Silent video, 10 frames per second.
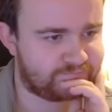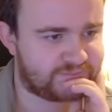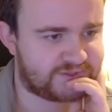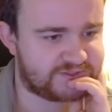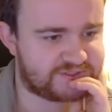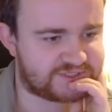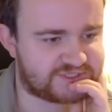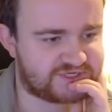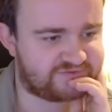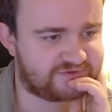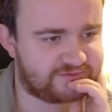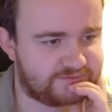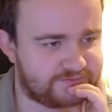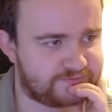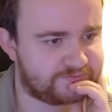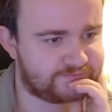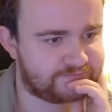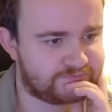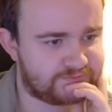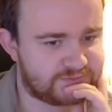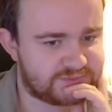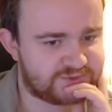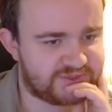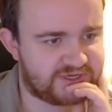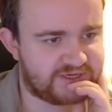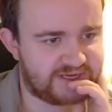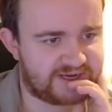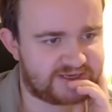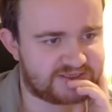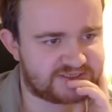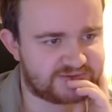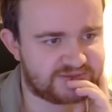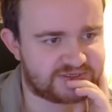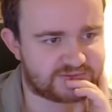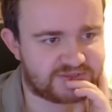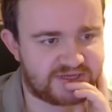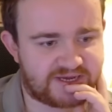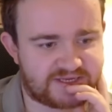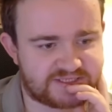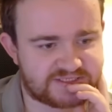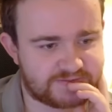This is a 7. Let's make it an 8. See what he does with the 8.